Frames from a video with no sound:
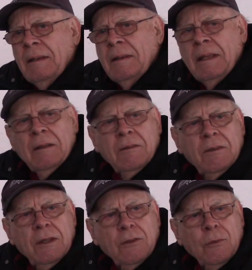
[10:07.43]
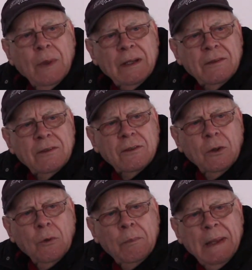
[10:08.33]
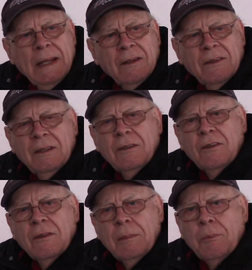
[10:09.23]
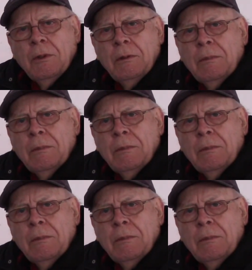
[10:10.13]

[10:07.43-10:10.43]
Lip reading: This wet snow packs and it's slippery.